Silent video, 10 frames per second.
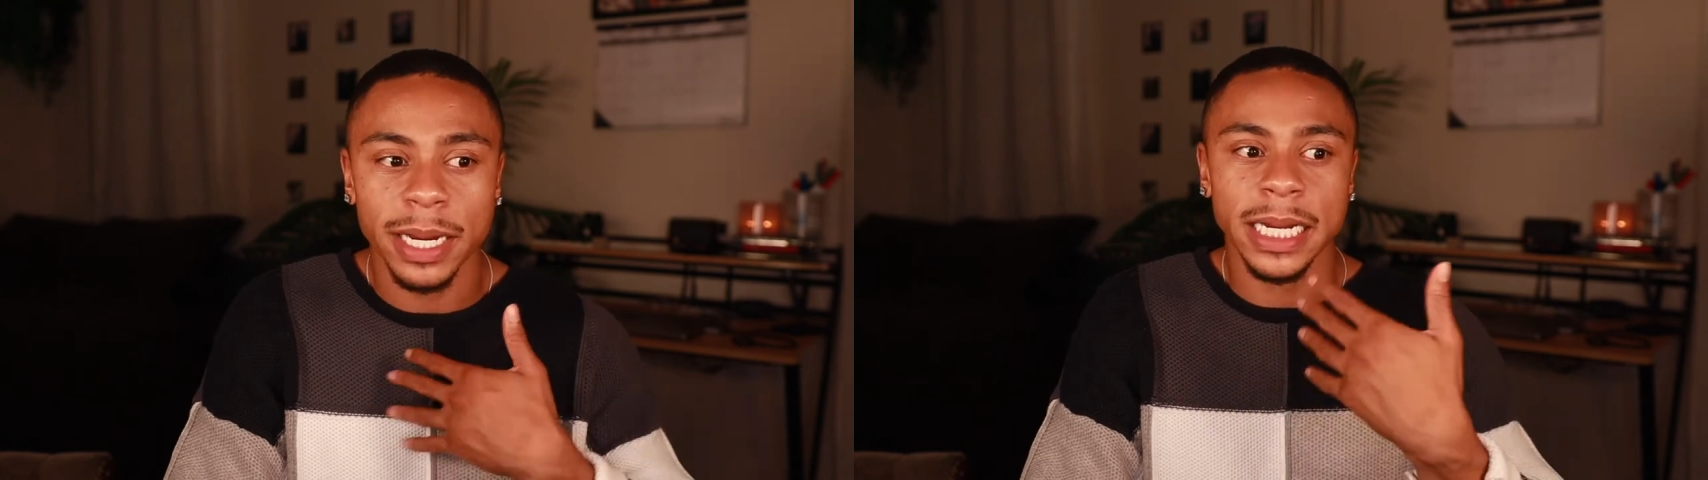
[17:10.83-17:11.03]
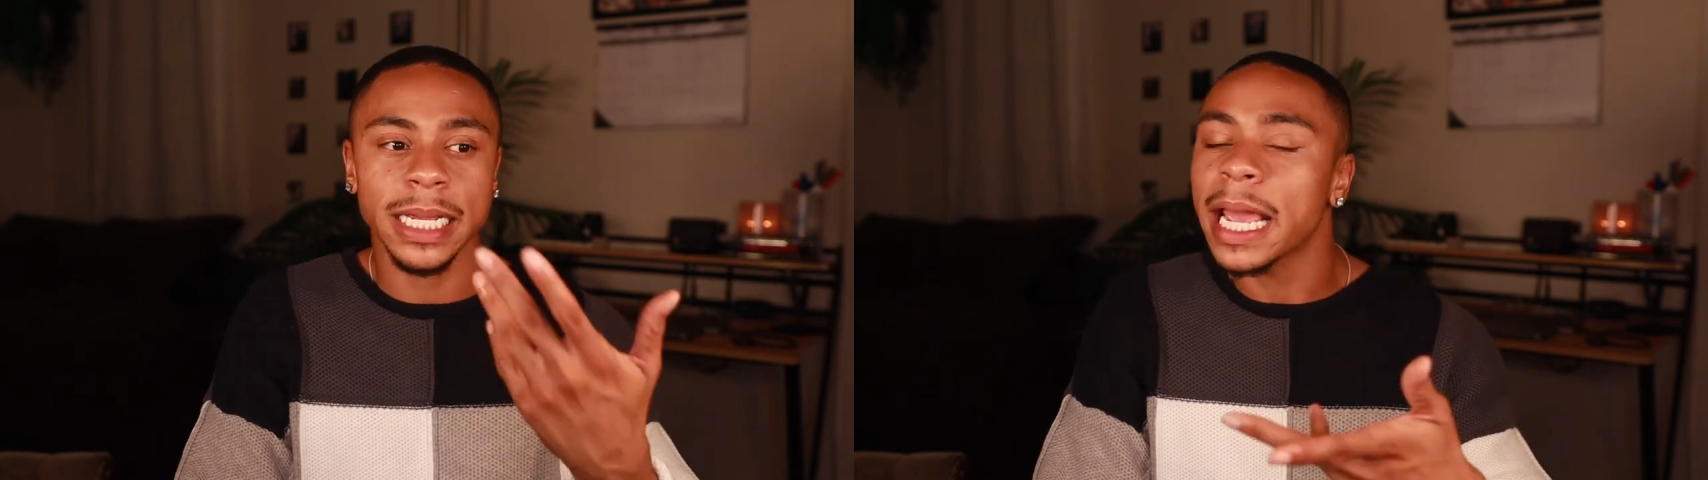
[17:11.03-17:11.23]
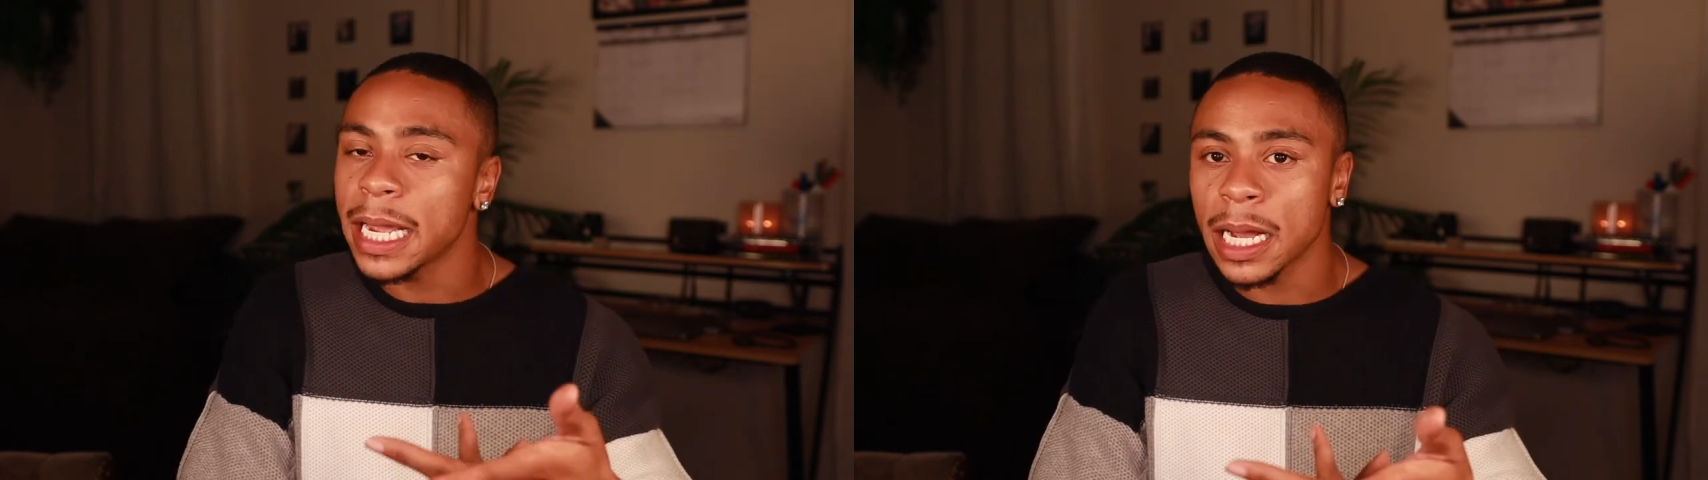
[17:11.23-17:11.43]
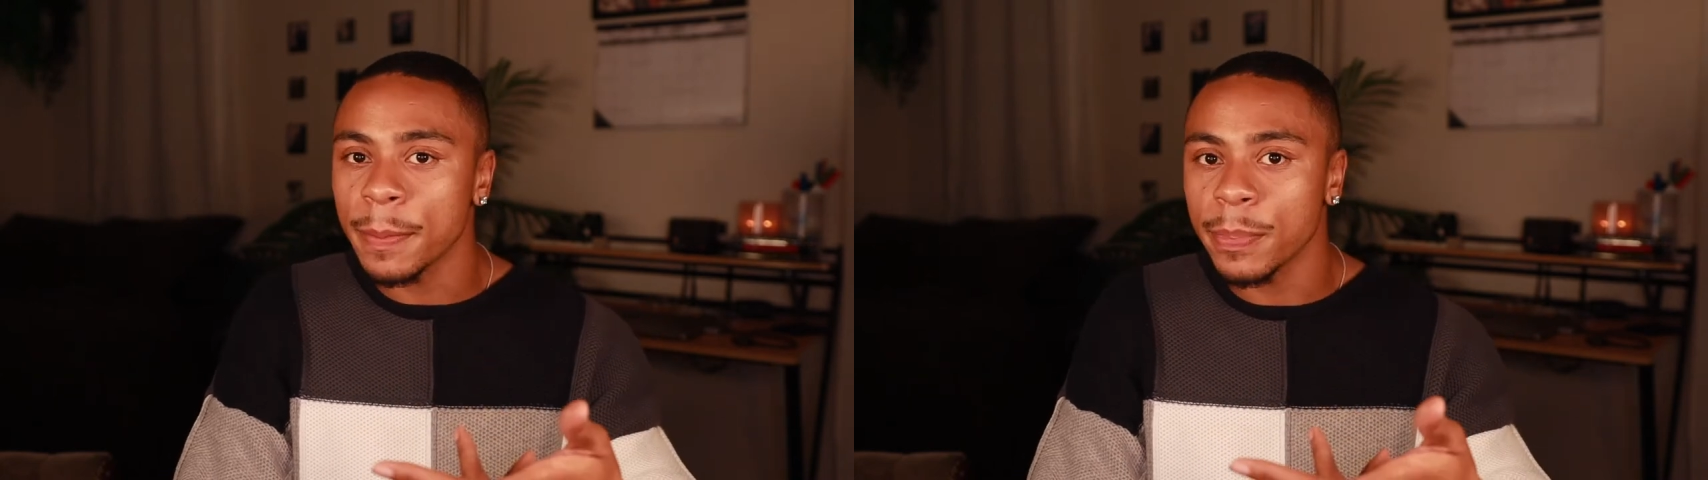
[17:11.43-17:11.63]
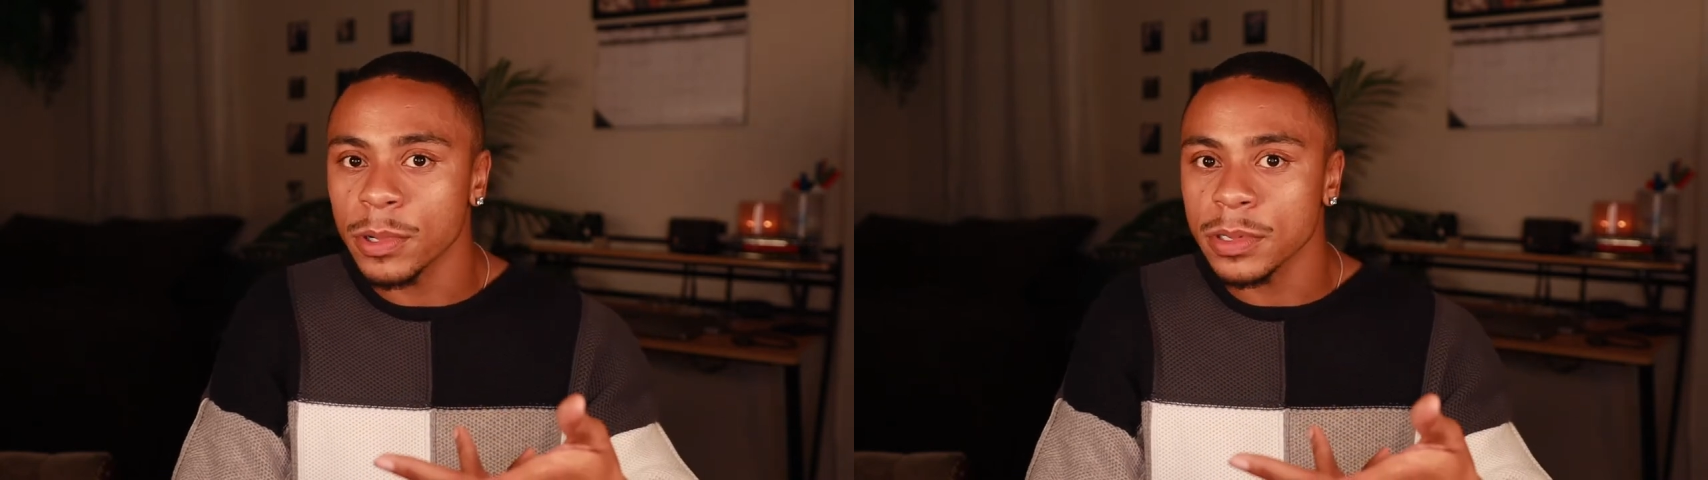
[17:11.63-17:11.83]
any gay
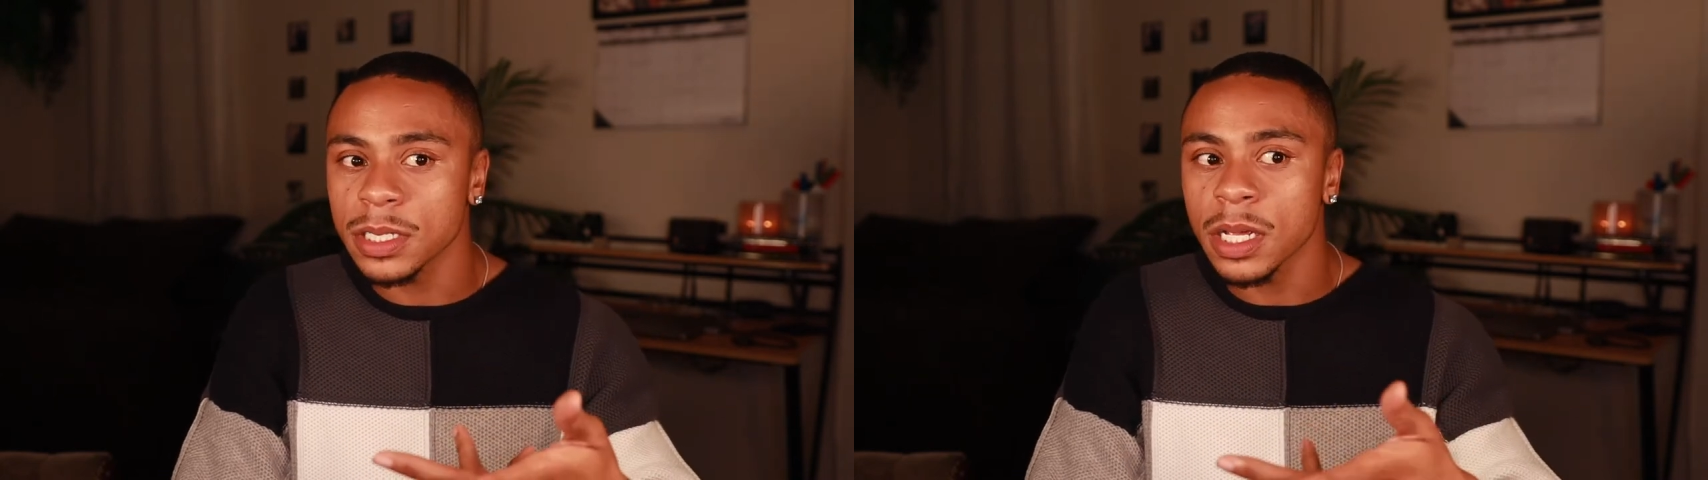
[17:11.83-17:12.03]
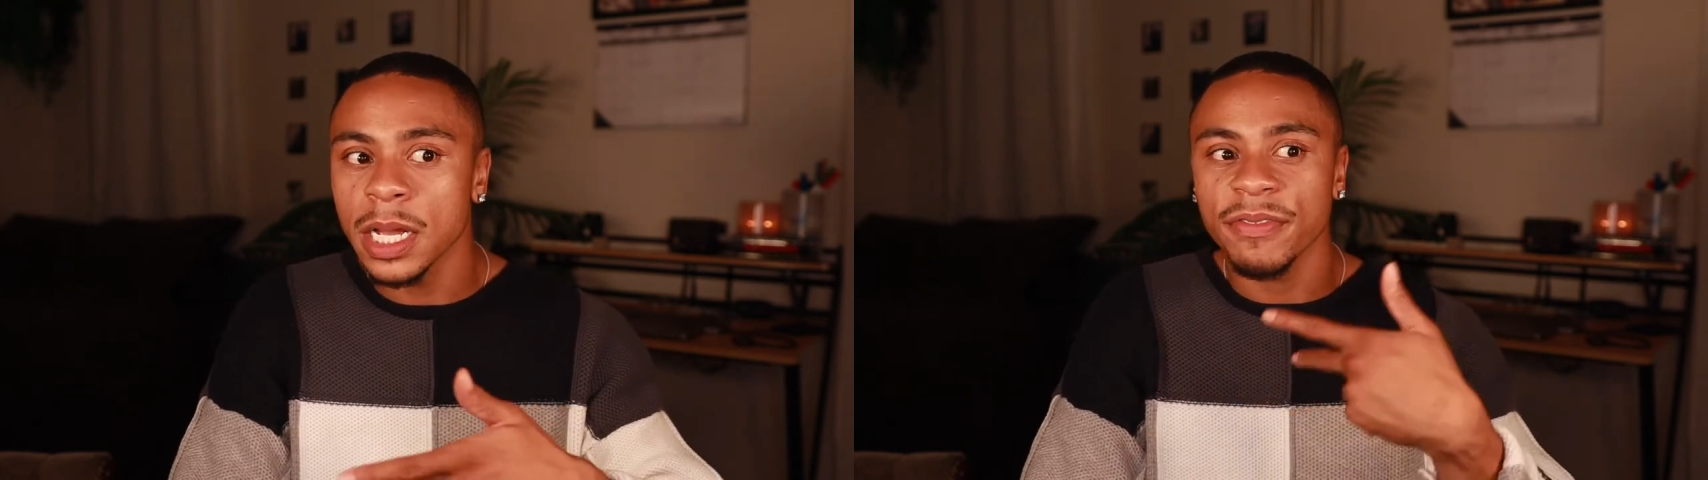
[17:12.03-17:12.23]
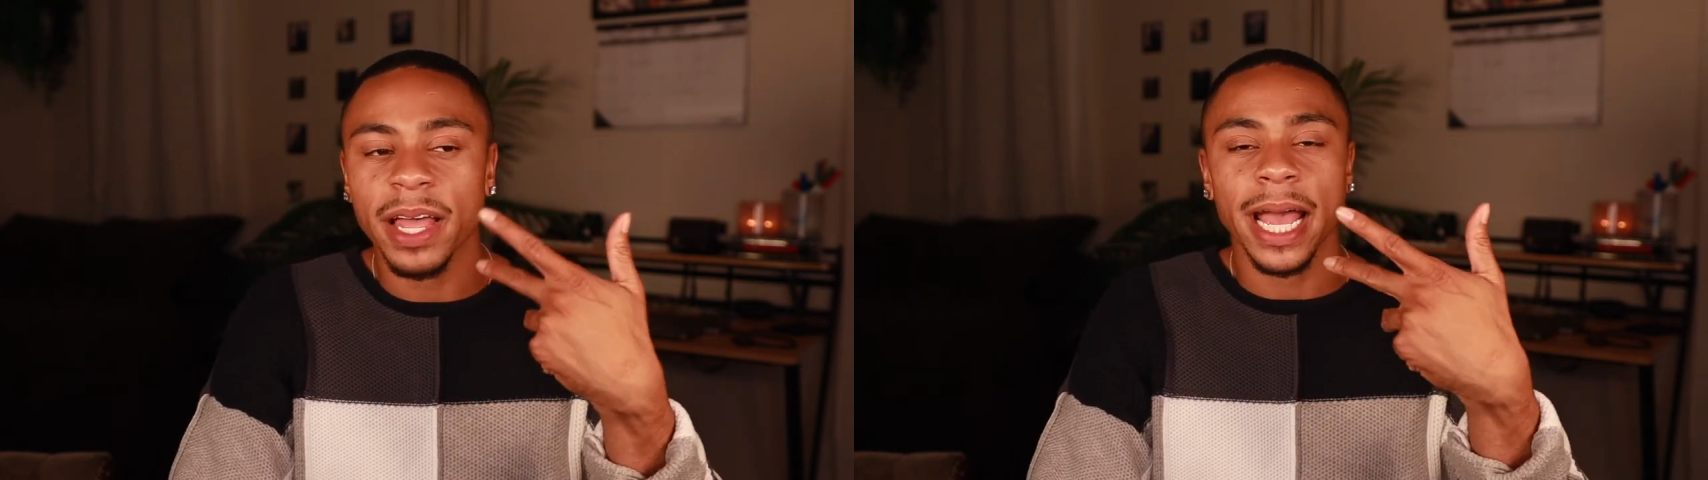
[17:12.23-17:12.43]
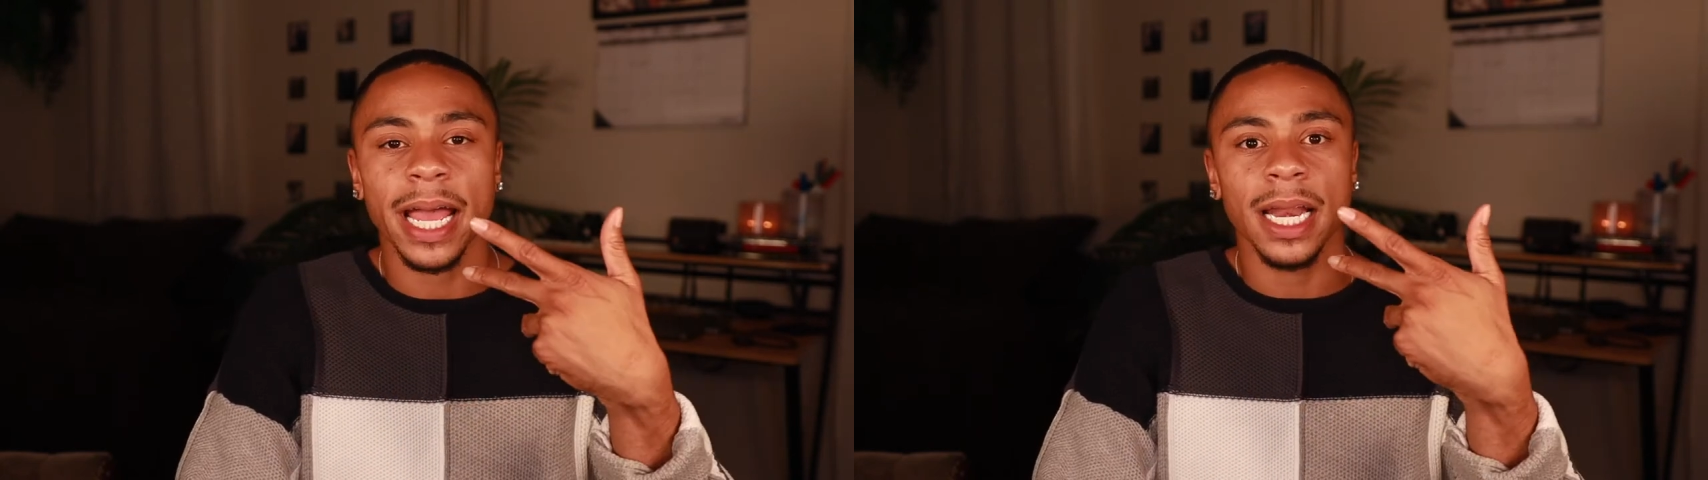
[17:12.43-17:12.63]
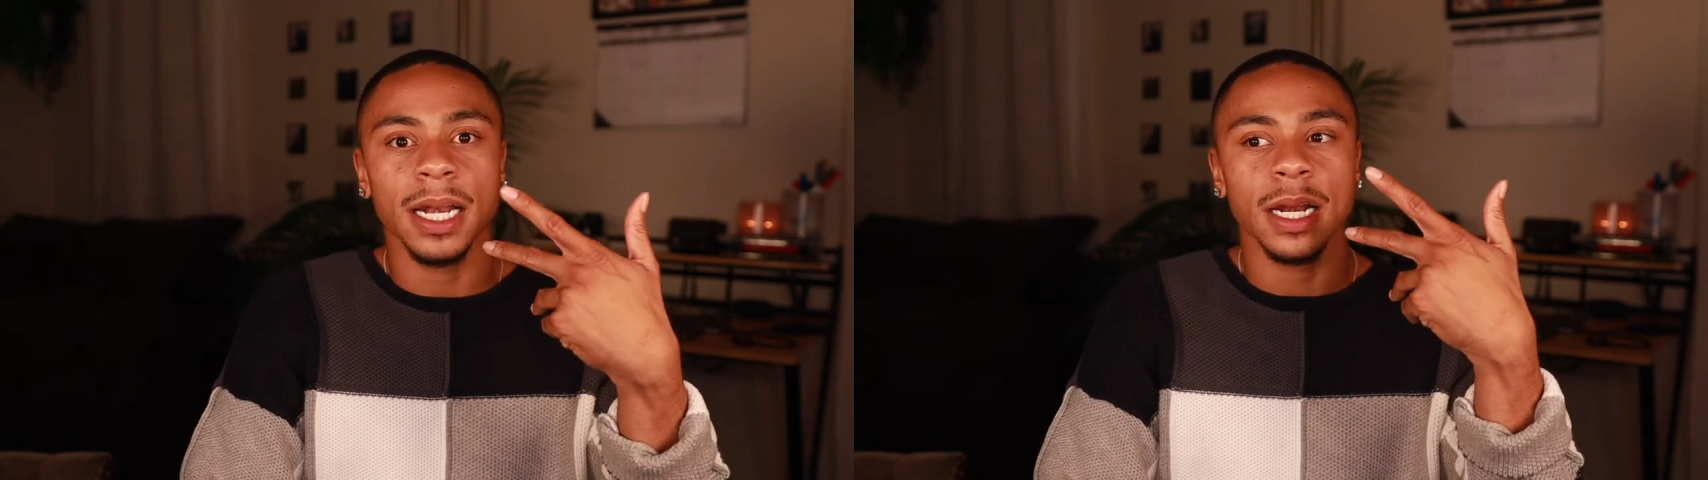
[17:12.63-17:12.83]
couples that